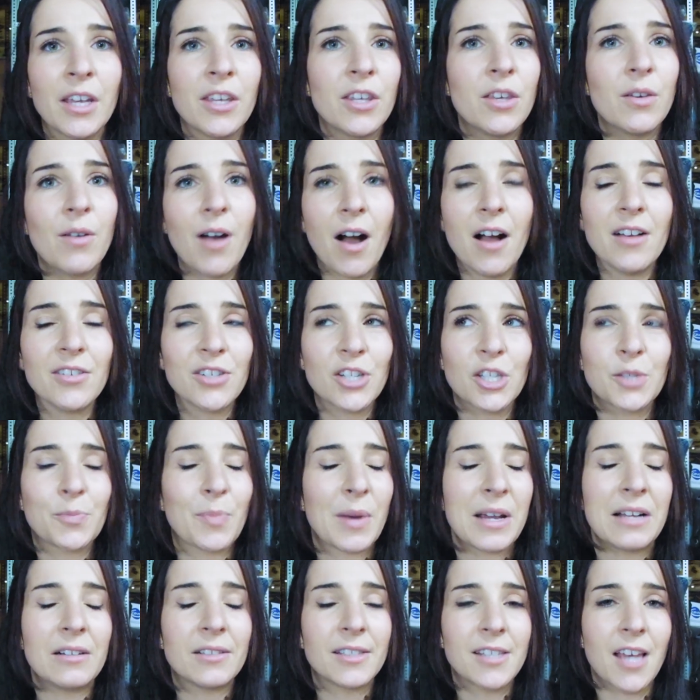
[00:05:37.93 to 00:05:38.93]
You can't just
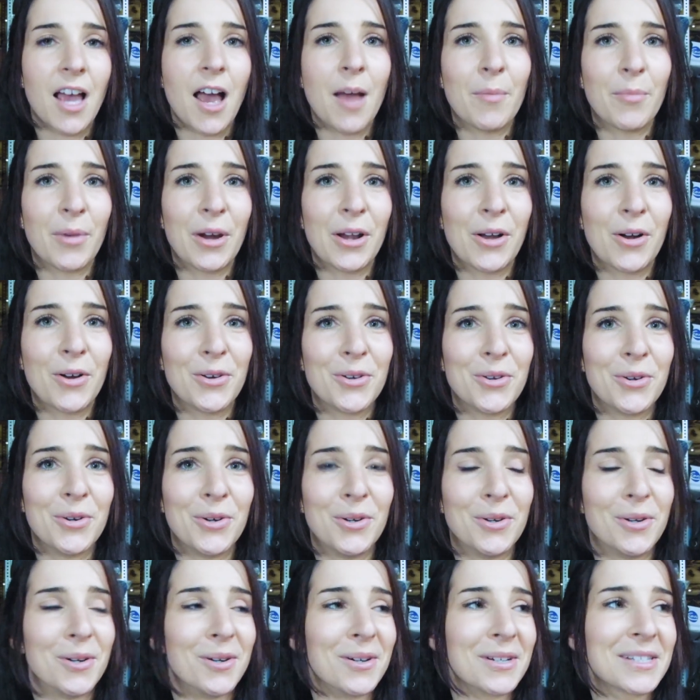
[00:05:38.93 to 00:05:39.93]
sprinkle turmeric on your
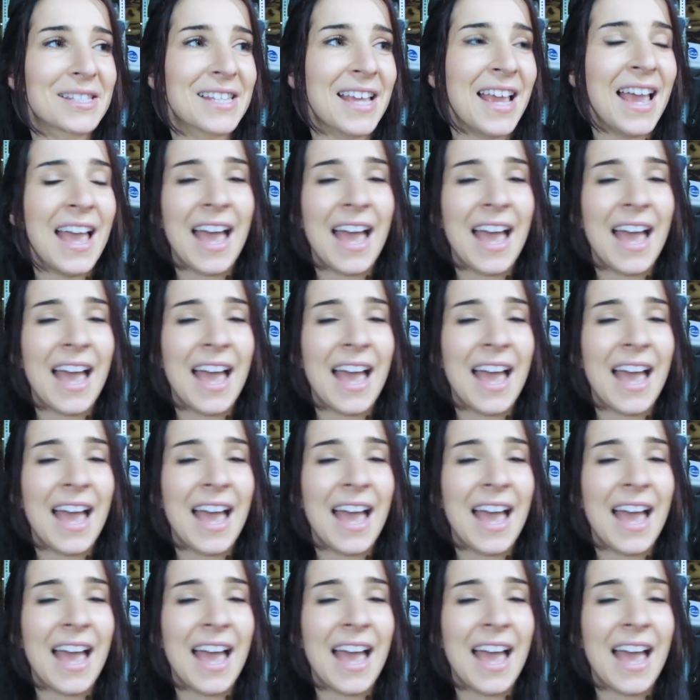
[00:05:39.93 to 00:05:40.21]
horse